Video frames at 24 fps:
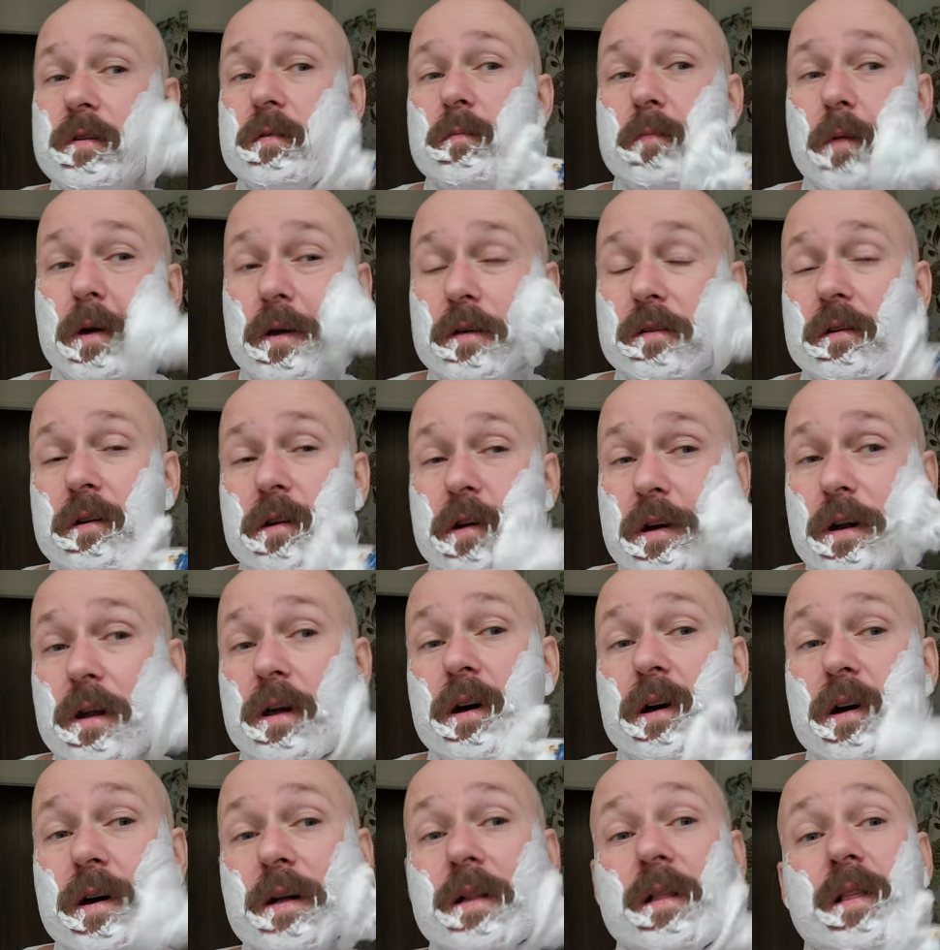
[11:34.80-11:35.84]
smells good.
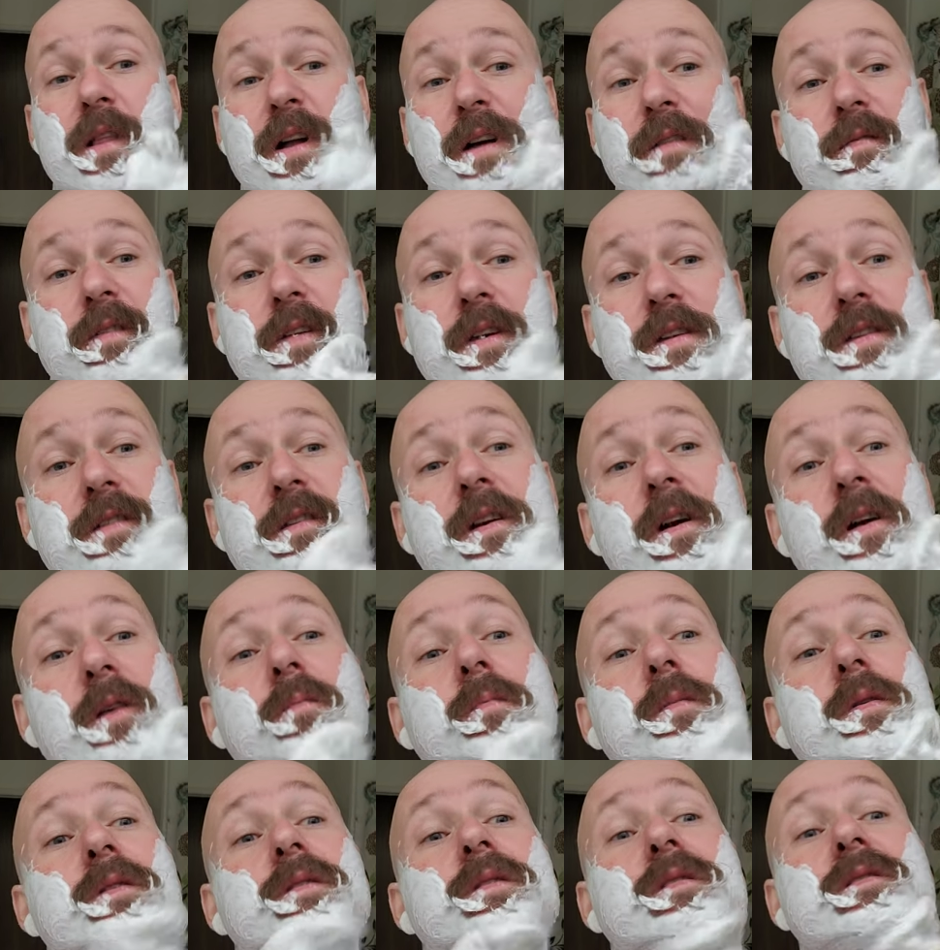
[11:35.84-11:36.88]
Love this soap.
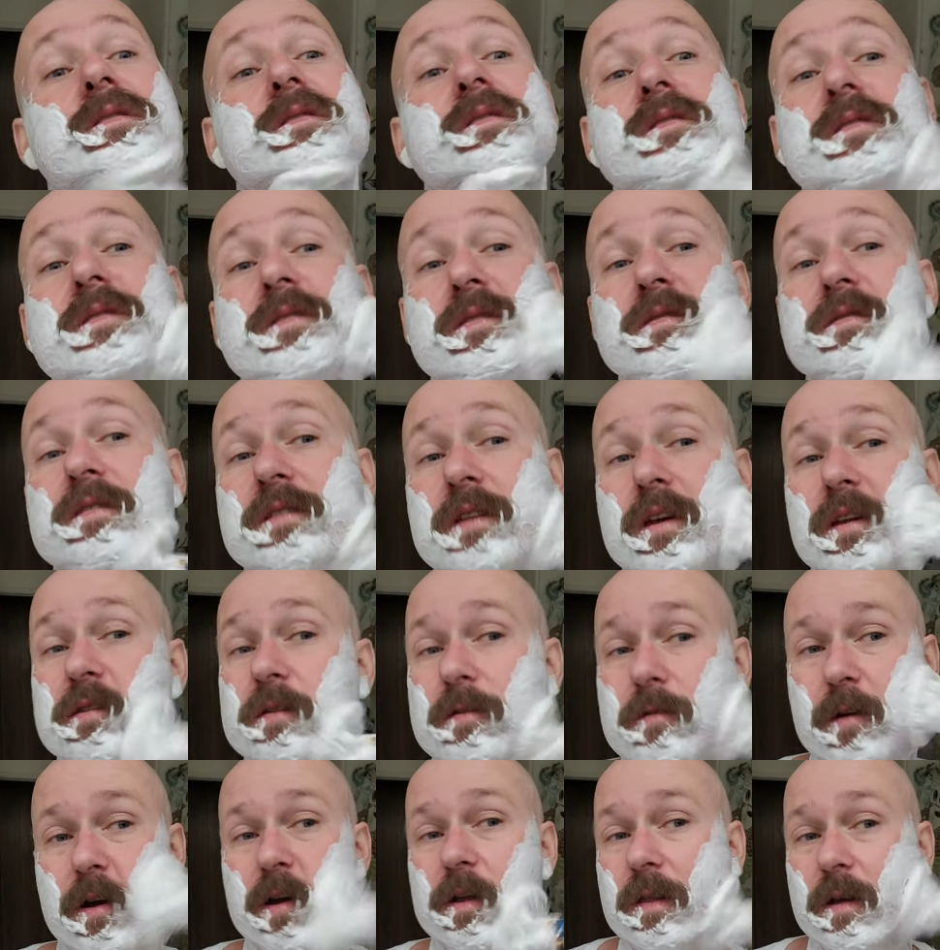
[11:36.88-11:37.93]
Scent
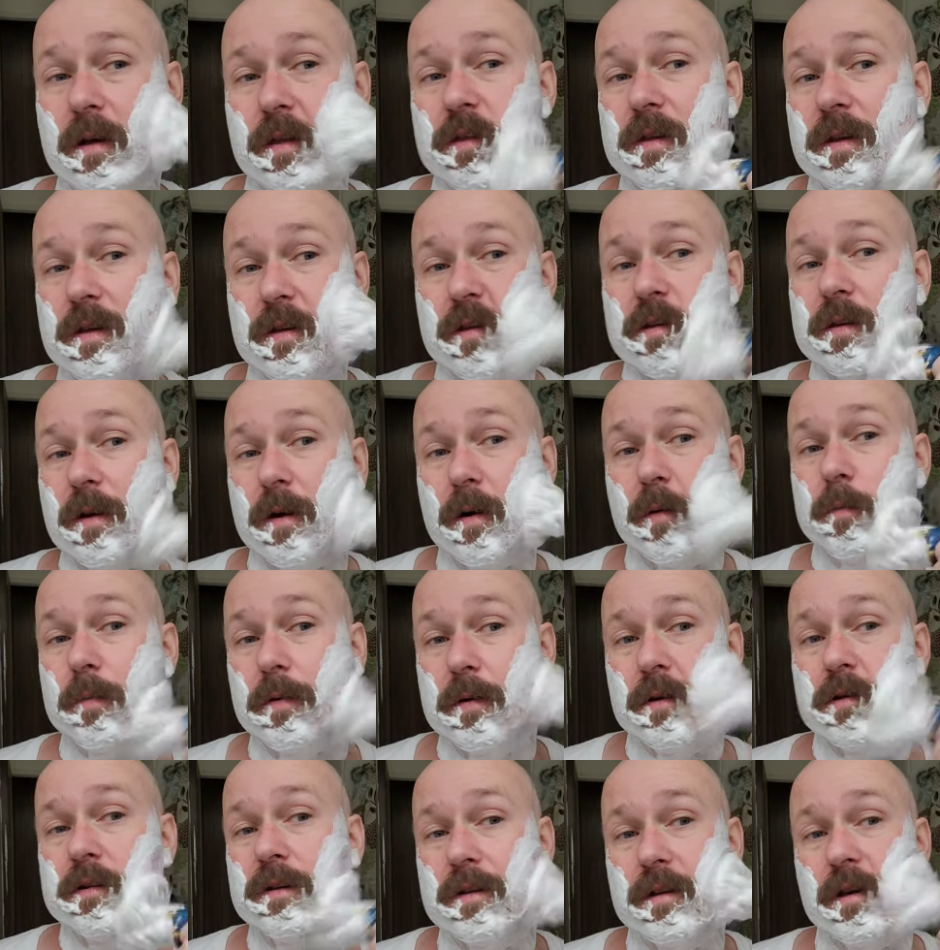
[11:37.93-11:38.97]
strength on this soap
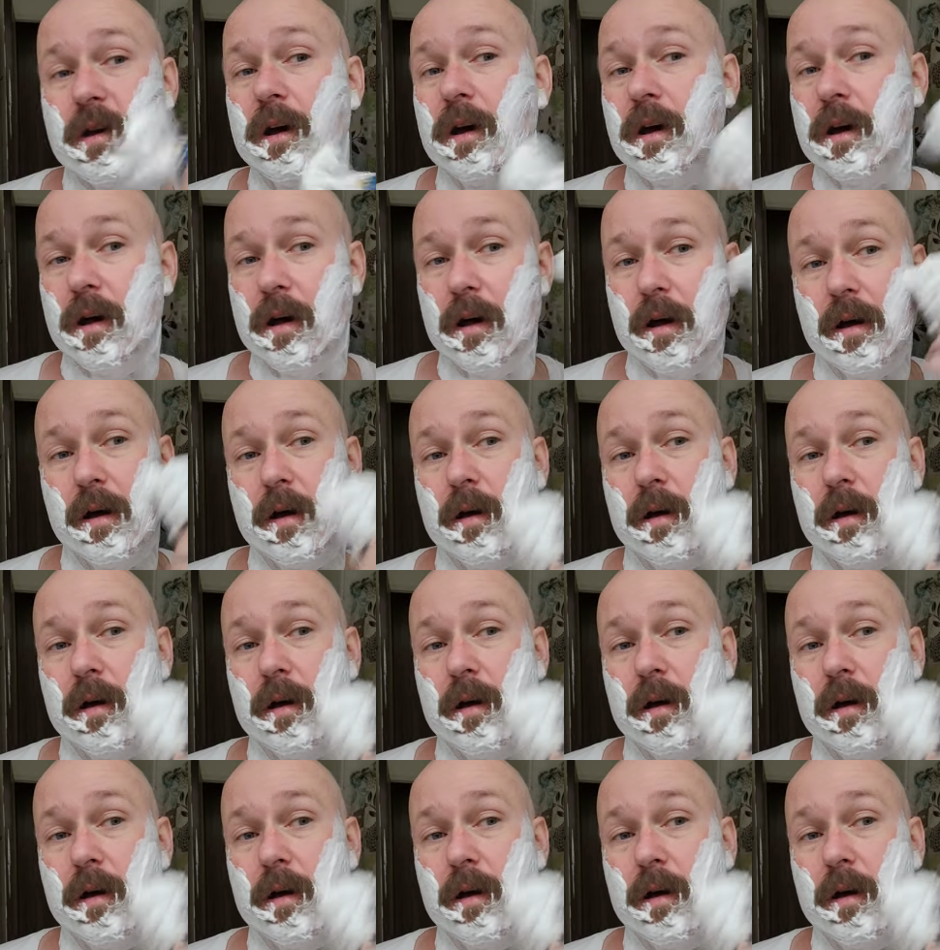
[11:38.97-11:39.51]
is uh,